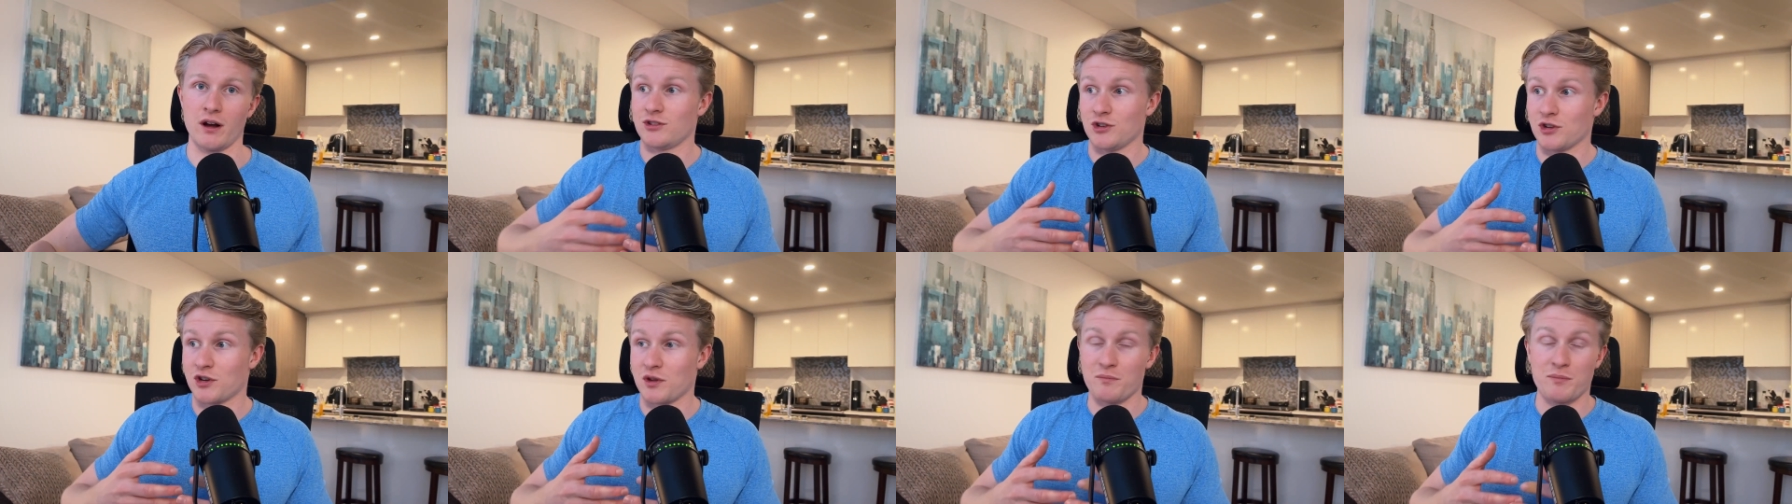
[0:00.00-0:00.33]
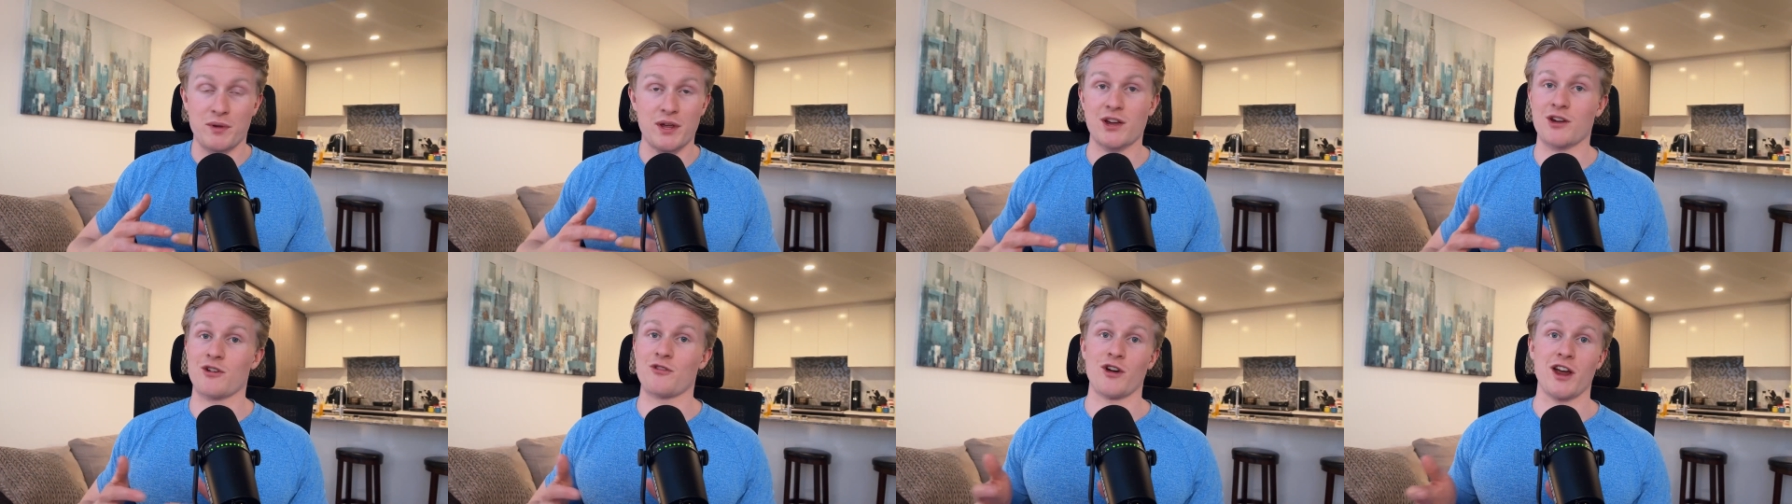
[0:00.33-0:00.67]
You can
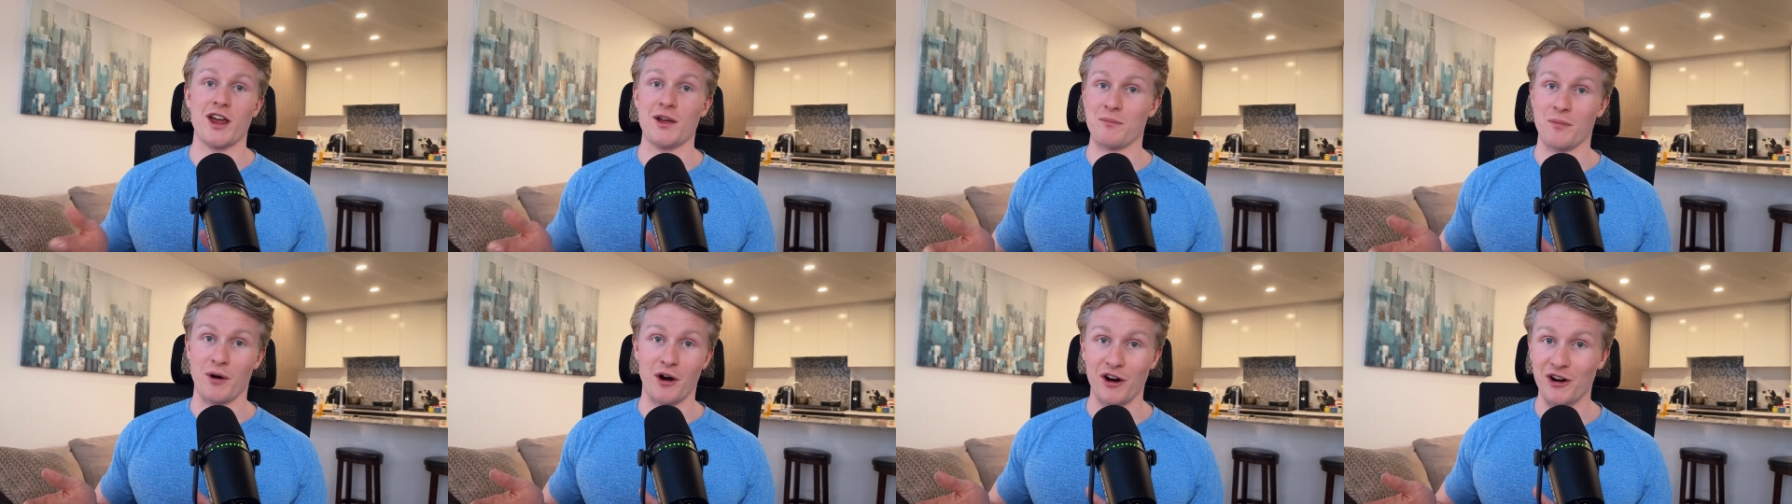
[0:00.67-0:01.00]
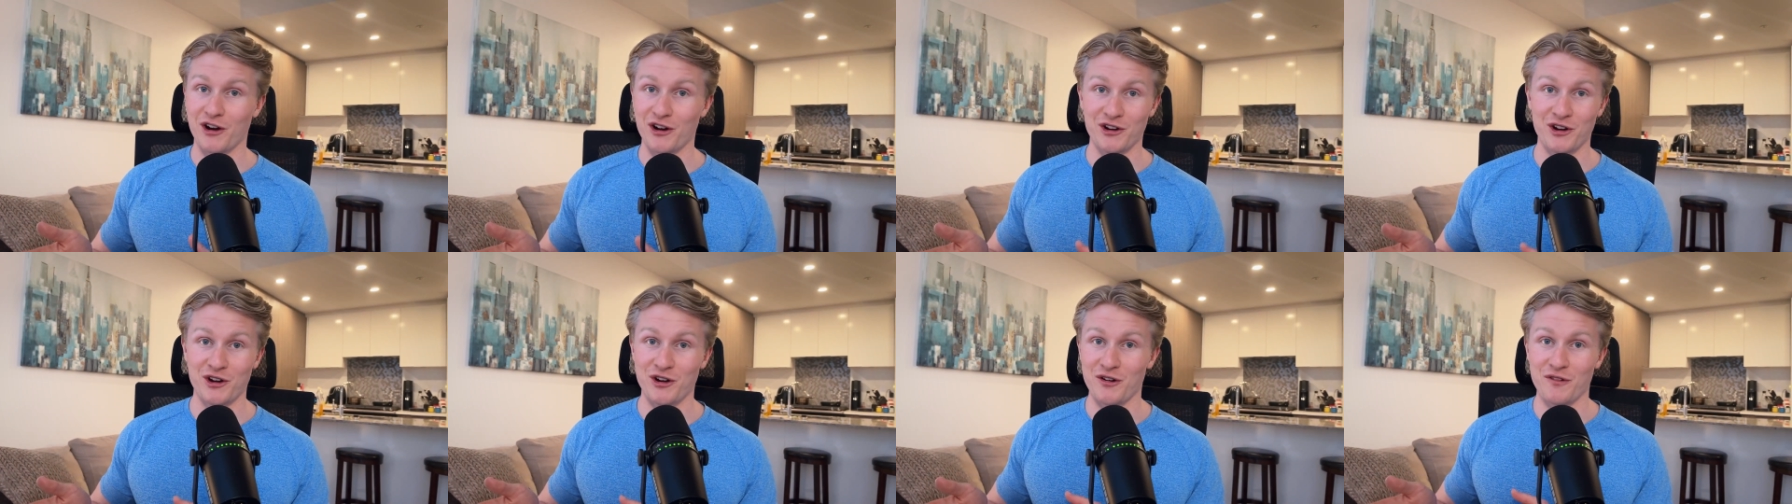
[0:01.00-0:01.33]
be a great
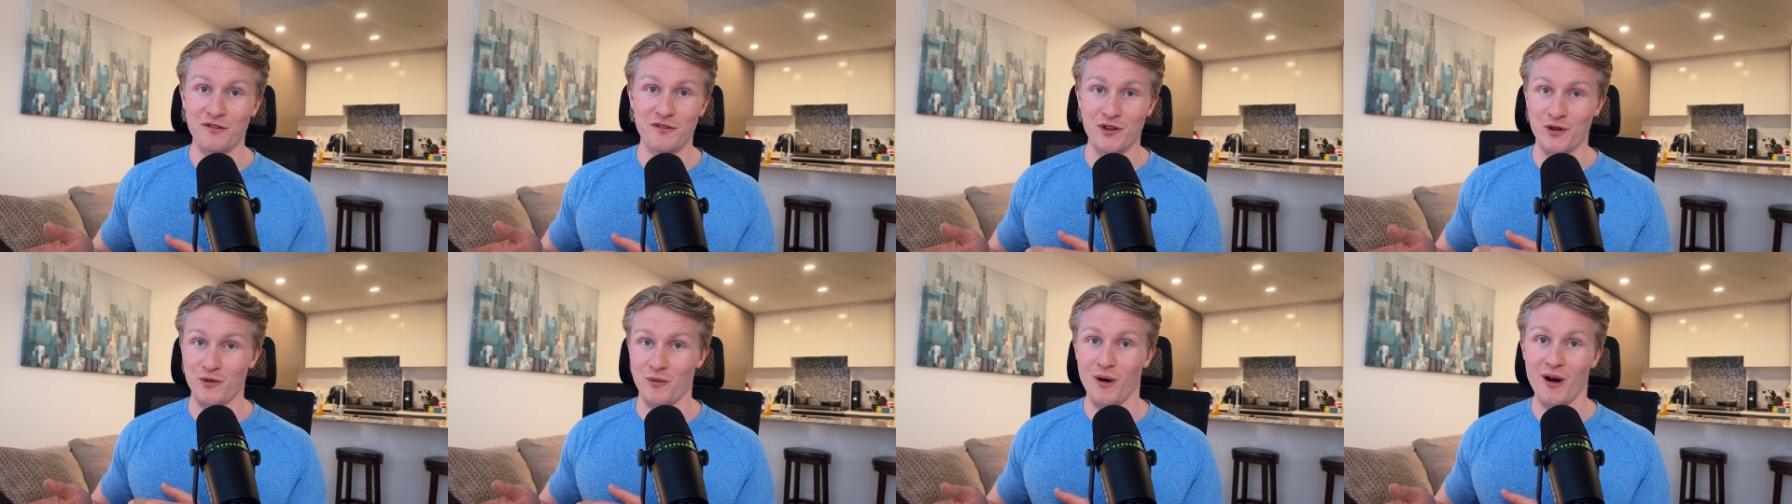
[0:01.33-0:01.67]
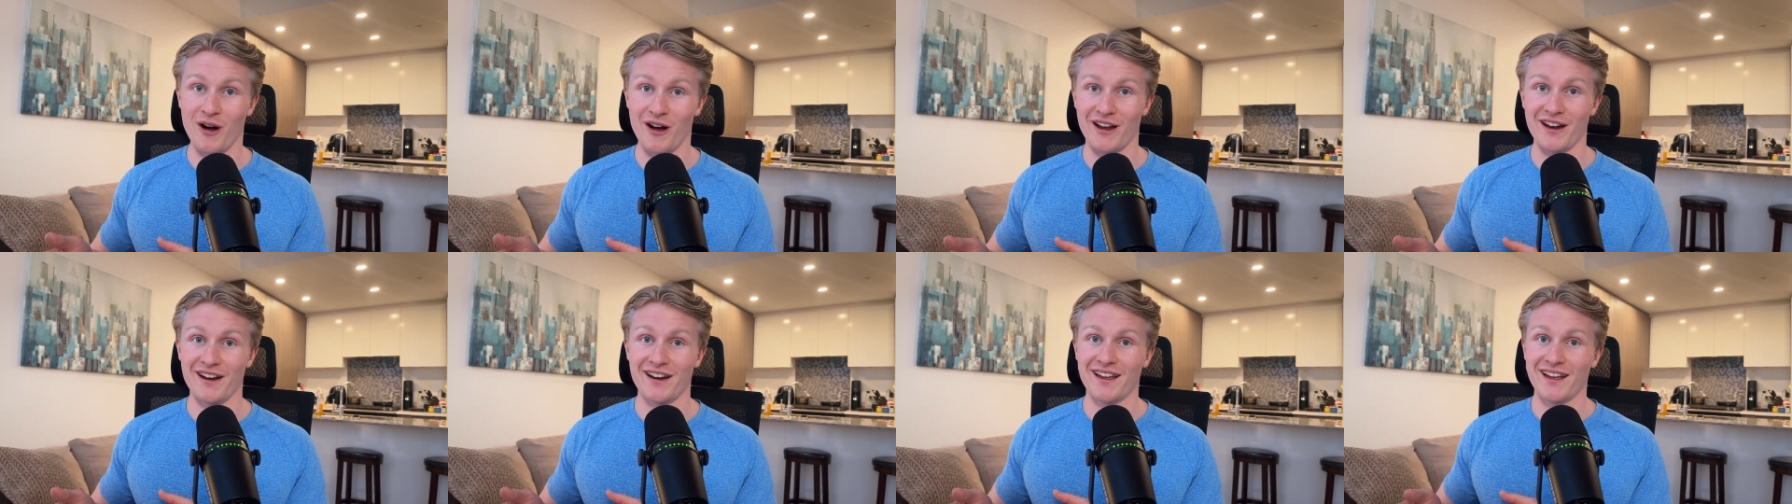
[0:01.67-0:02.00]
marketer if you
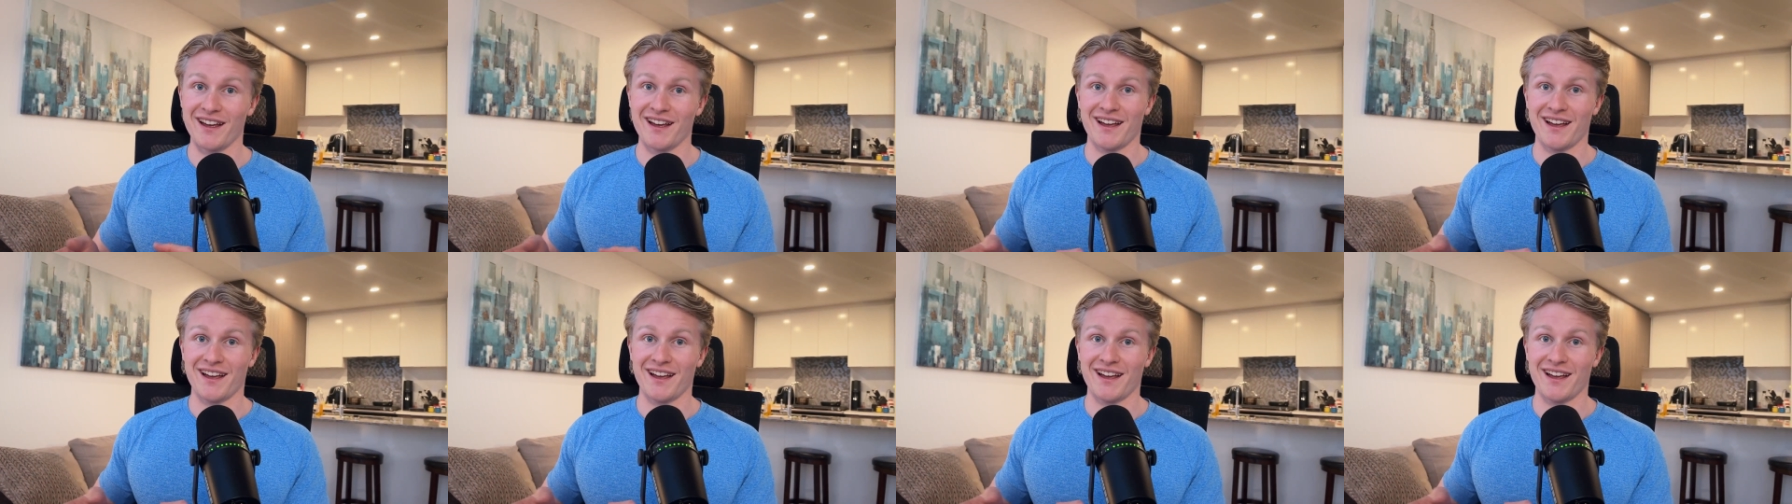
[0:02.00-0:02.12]
want,